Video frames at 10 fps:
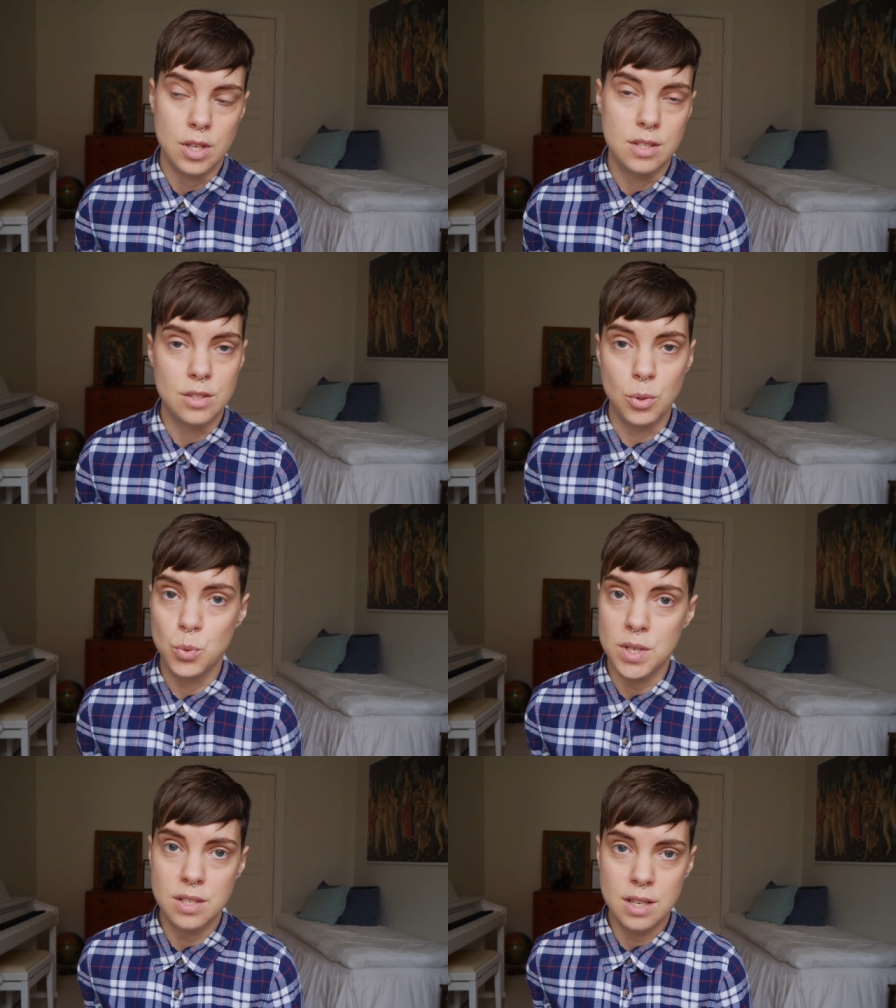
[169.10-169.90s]
it's so
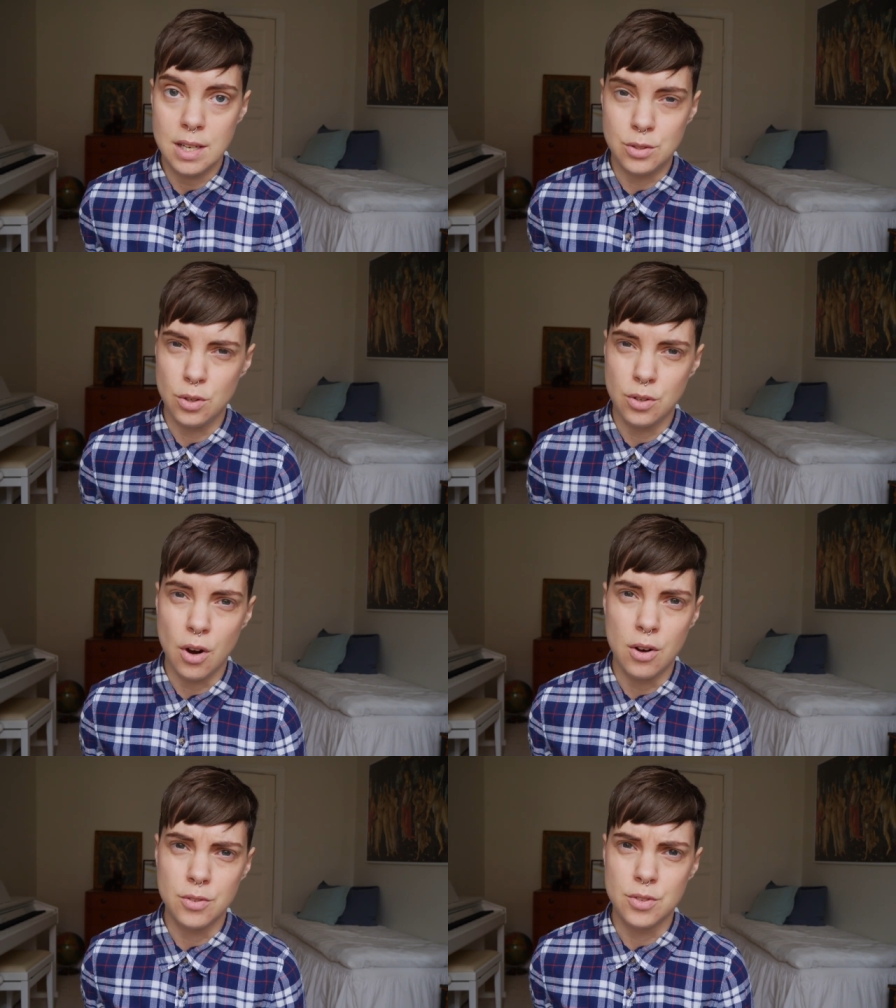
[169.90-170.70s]
twisted that you
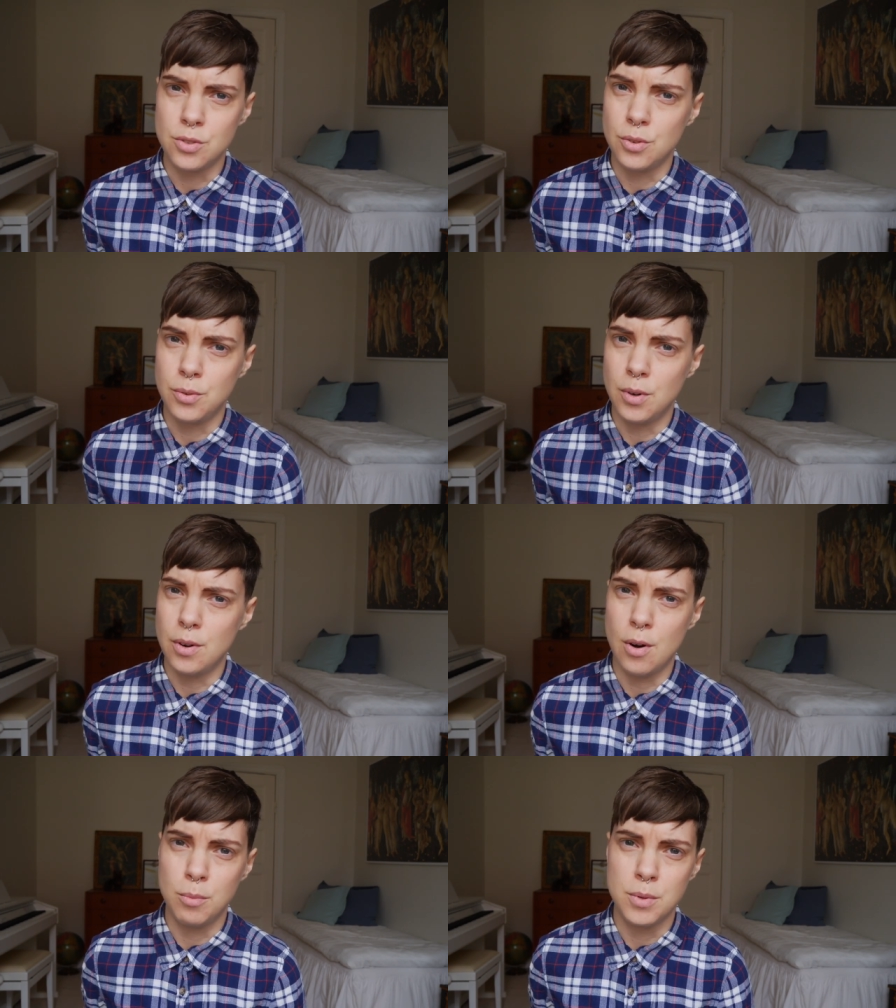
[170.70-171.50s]
can't
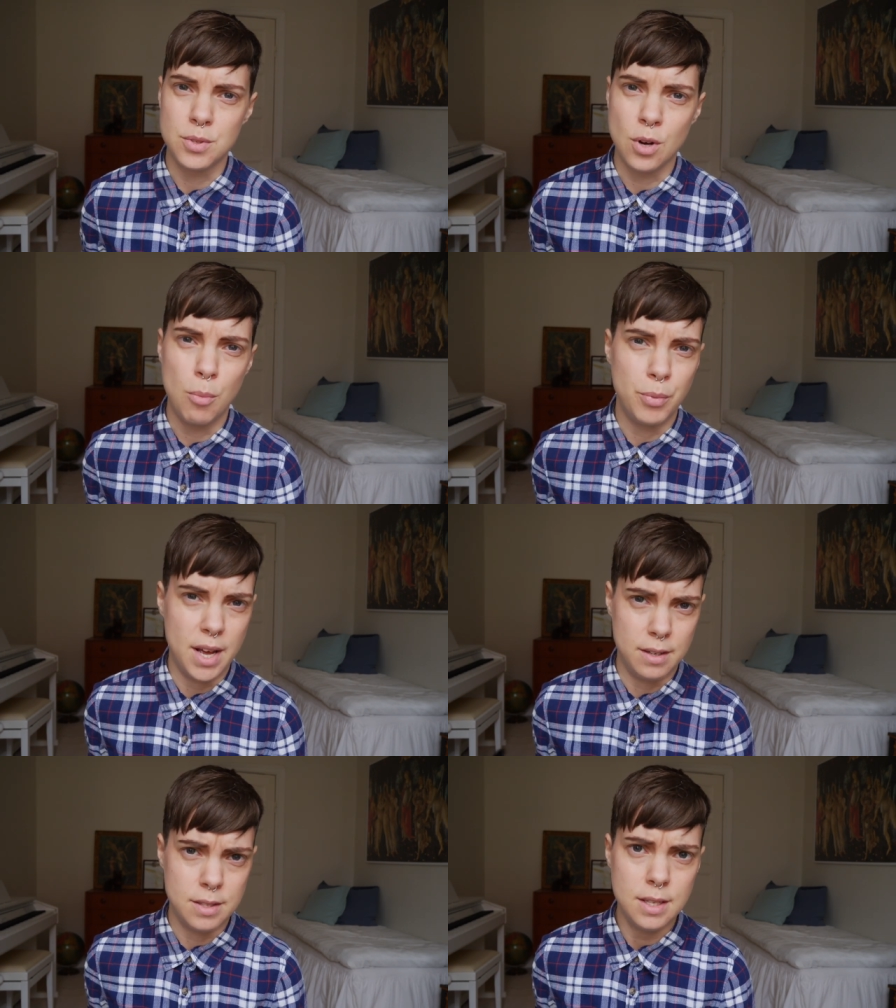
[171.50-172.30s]
almost
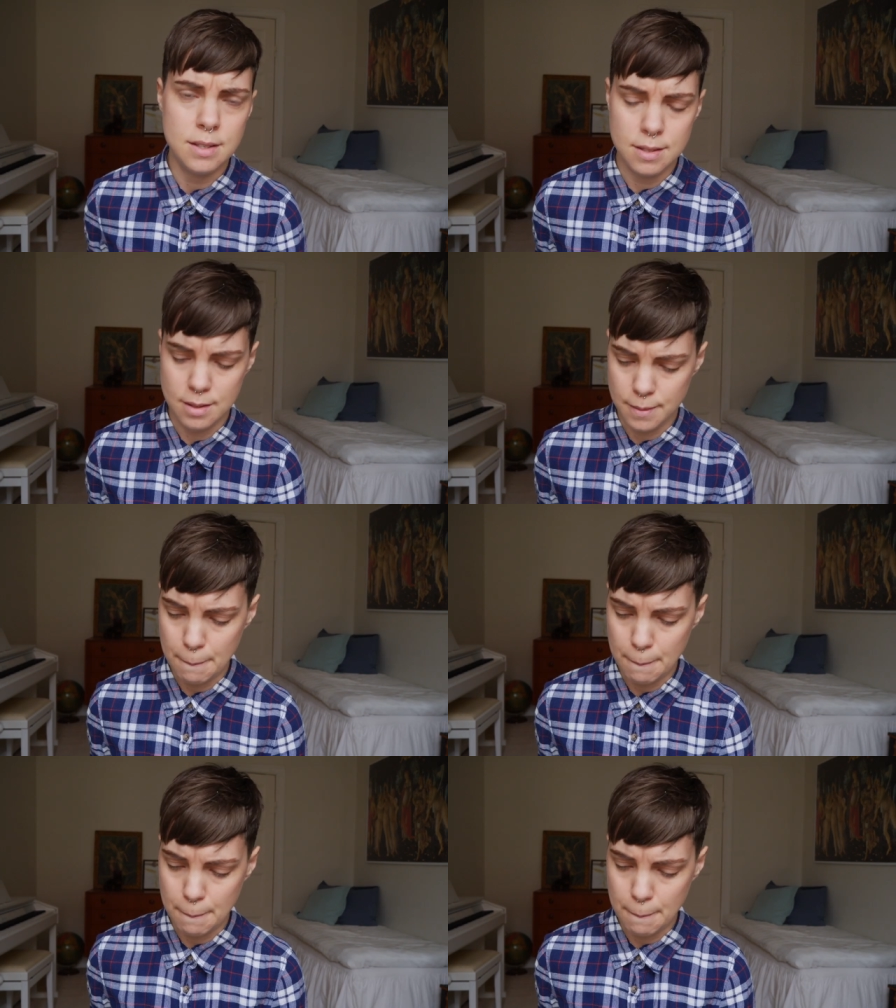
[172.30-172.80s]
comprehend it